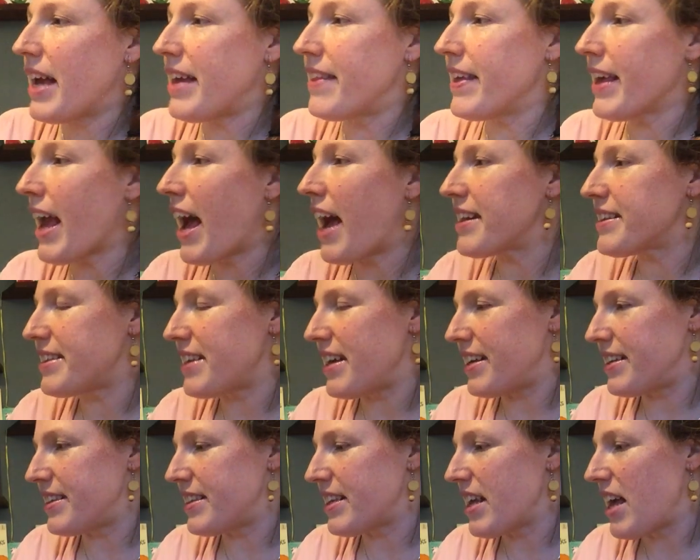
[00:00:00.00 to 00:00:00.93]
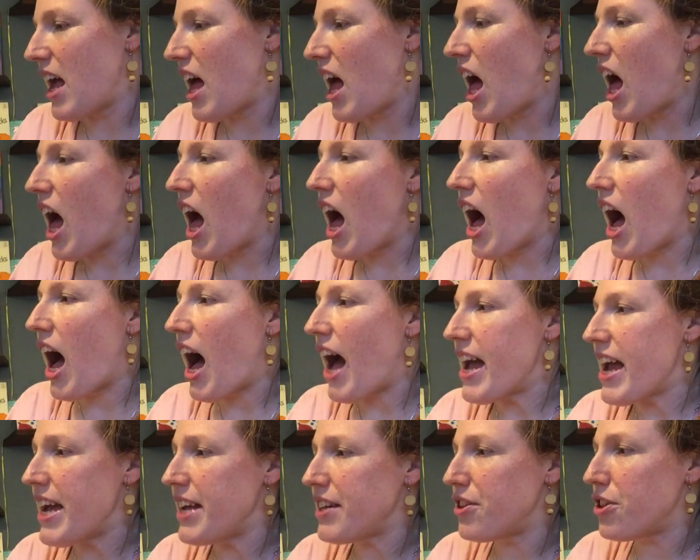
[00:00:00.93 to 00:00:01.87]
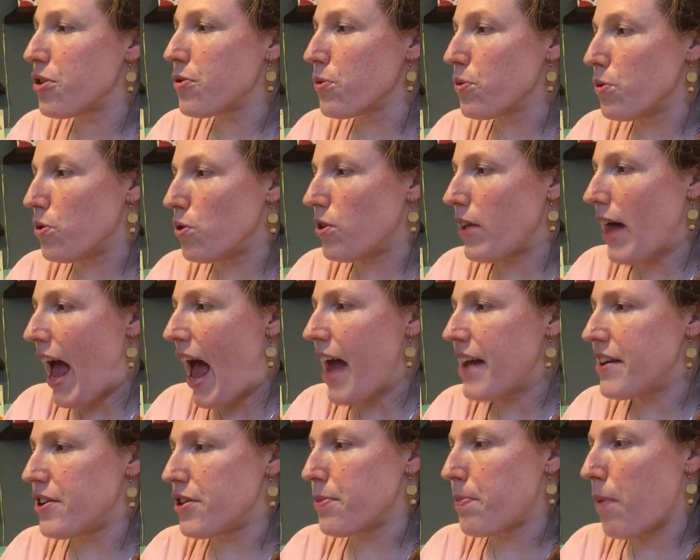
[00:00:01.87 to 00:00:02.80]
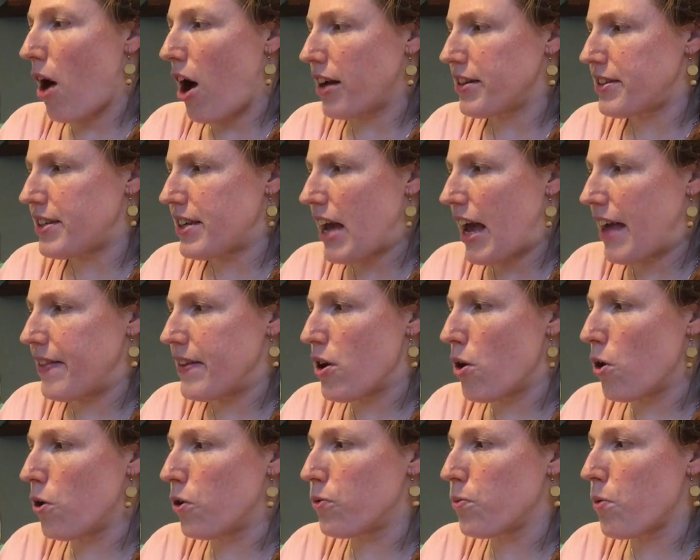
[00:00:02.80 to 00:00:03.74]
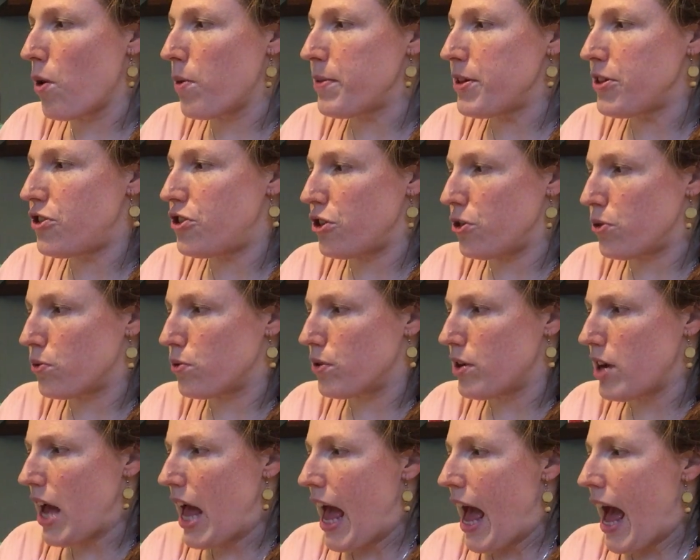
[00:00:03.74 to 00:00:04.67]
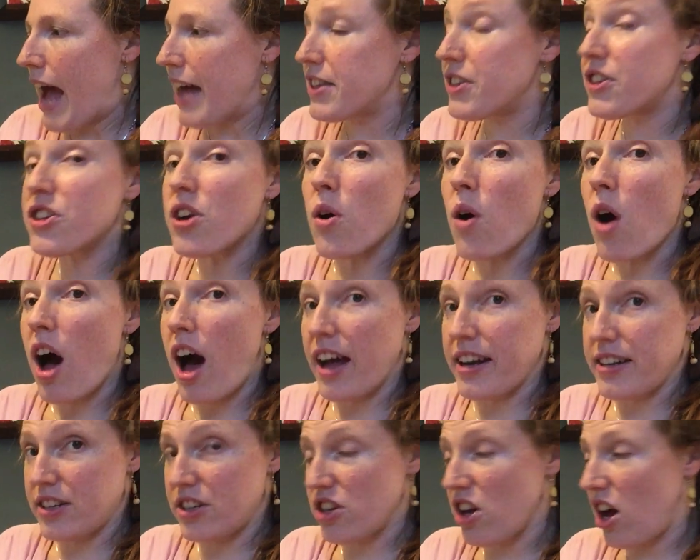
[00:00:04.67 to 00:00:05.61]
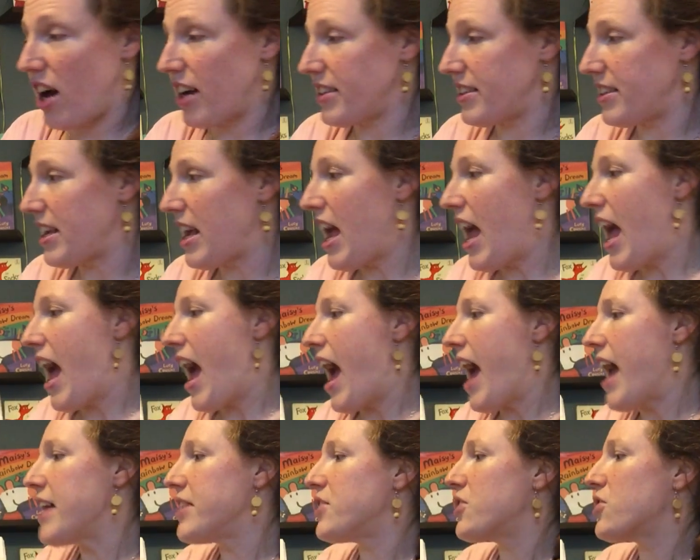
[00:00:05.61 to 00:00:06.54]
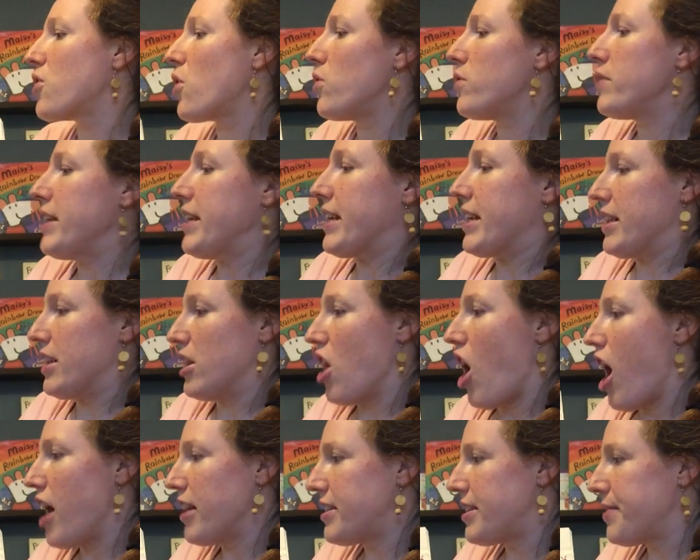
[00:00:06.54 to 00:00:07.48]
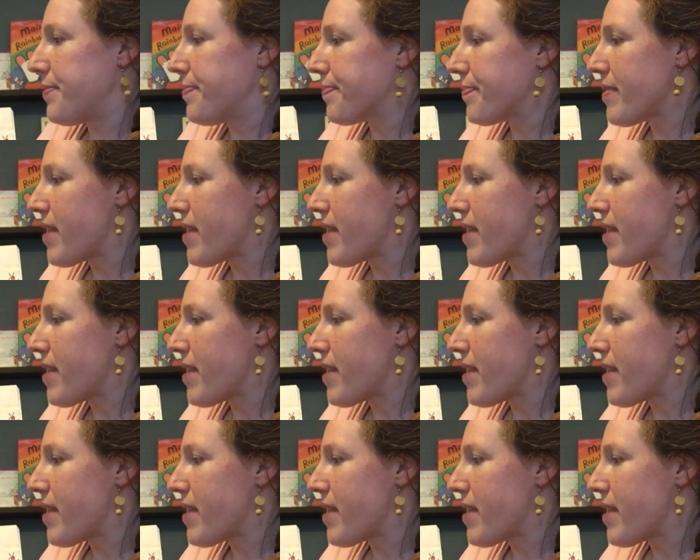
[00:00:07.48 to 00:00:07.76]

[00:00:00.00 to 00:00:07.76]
And the cat says, I ate the gruel and the pot, and the old woman too, and Skohottentot, and Lot,